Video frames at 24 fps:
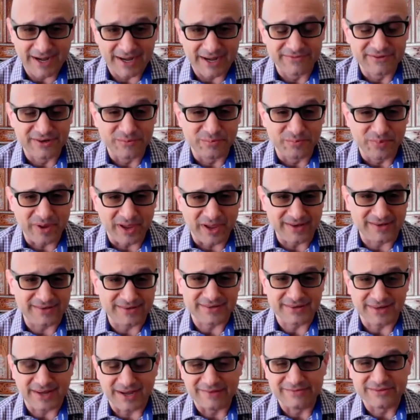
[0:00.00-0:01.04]
of debate,
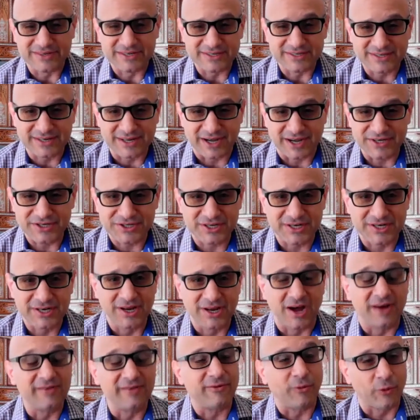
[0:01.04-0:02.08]
of
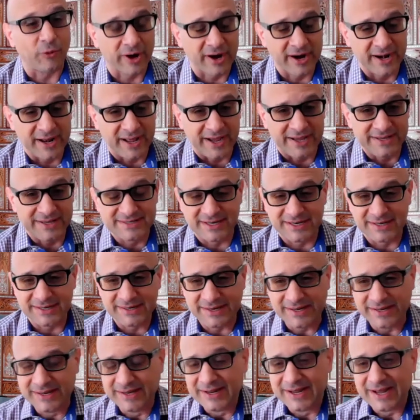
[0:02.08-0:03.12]
discussion, of
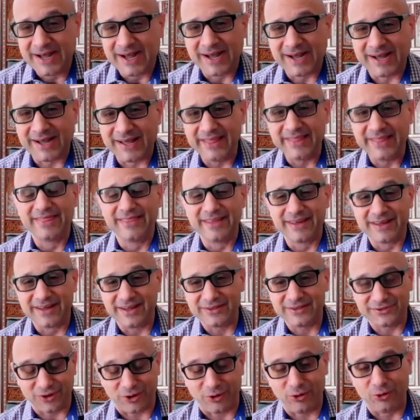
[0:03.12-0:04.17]
organizing. Uh, the,
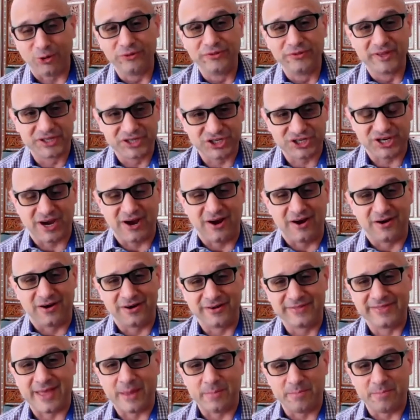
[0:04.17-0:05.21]
to hold the
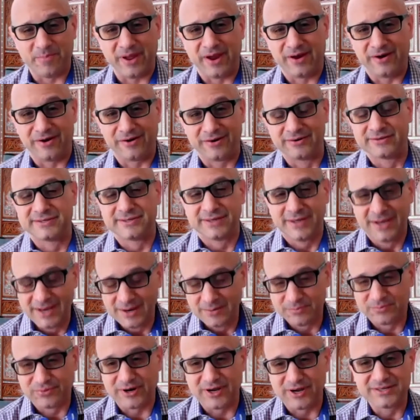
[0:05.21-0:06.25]
chair that bears
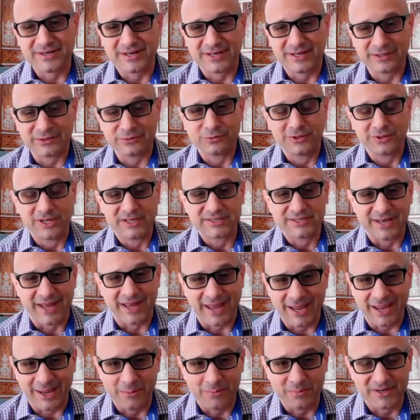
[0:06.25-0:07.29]
President Lula's
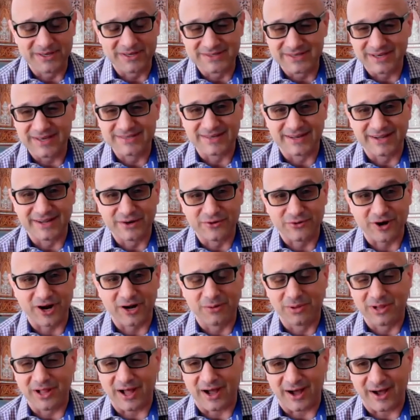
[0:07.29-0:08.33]
name is, is an
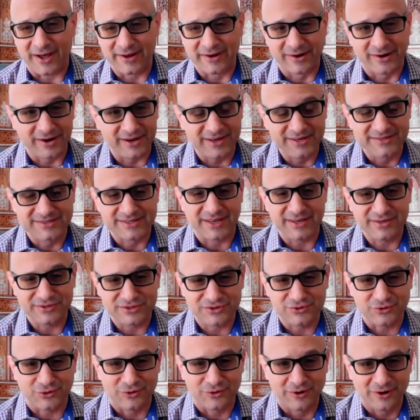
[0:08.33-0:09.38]
incredible honor. He's a
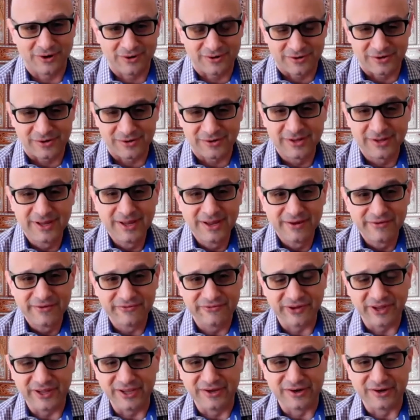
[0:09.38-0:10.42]
historical
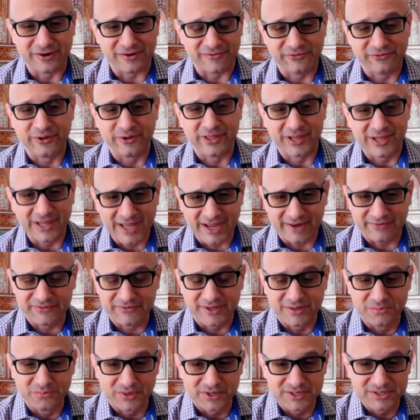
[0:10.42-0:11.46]
figure for the
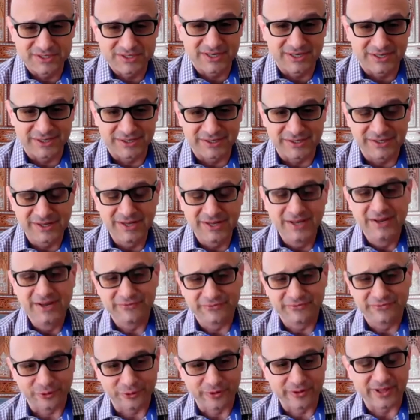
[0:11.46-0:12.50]
left in Brazil,
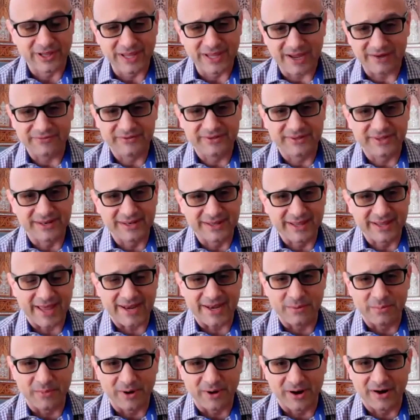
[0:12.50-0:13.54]
for the left in
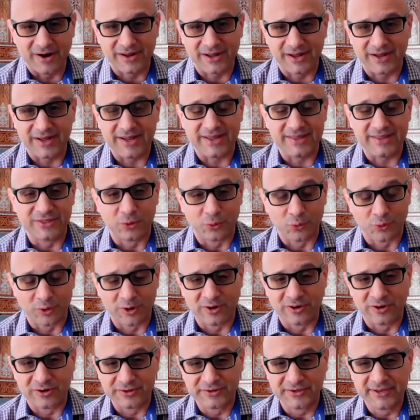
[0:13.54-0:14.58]
Latin America, in the
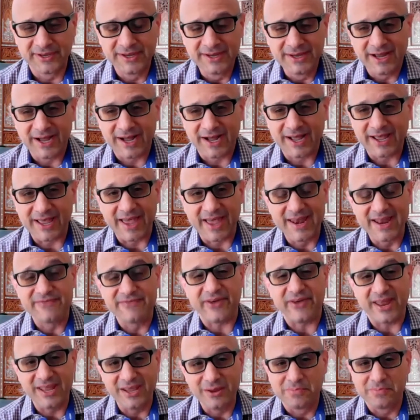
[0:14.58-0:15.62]
world. Uh, and if
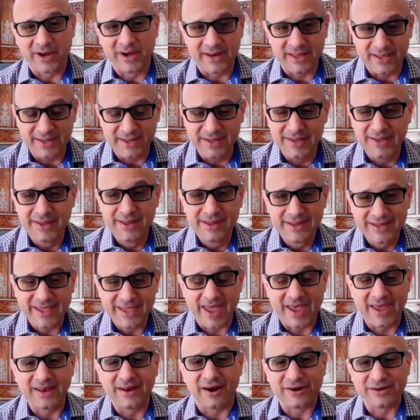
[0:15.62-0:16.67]
anybody
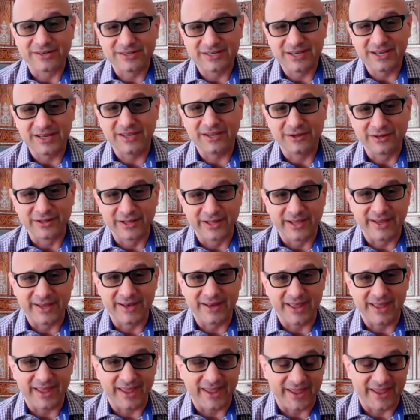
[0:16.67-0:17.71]
can
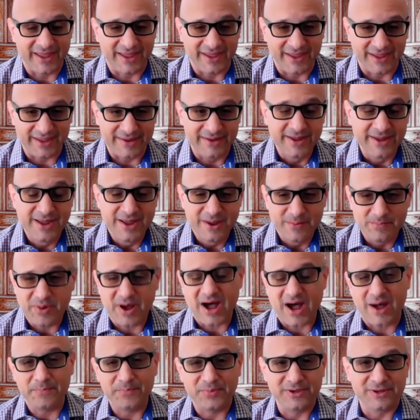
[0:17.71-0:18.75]
articulate a
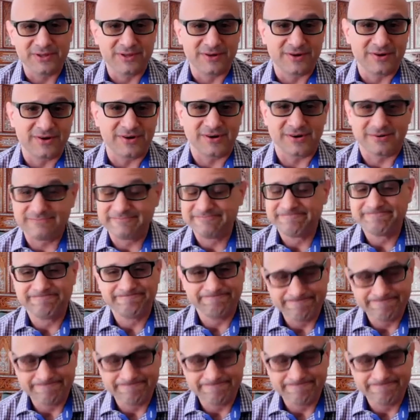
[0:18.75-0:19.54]
popular